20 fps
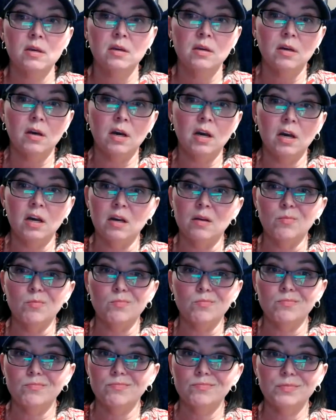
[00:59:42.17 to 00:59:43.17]

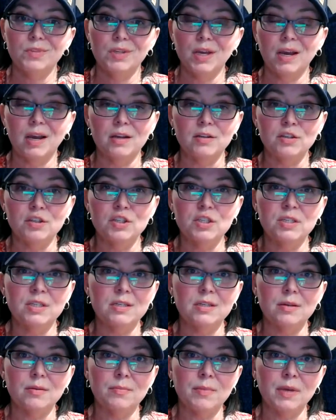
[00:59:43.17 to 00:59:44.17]
Yeah, you just need
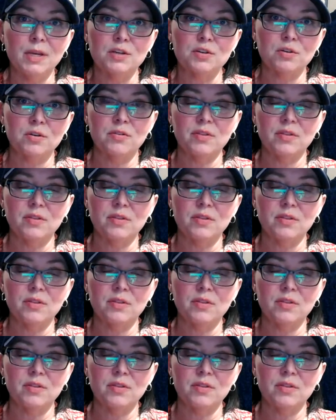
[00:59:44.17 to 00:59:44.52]
to make sure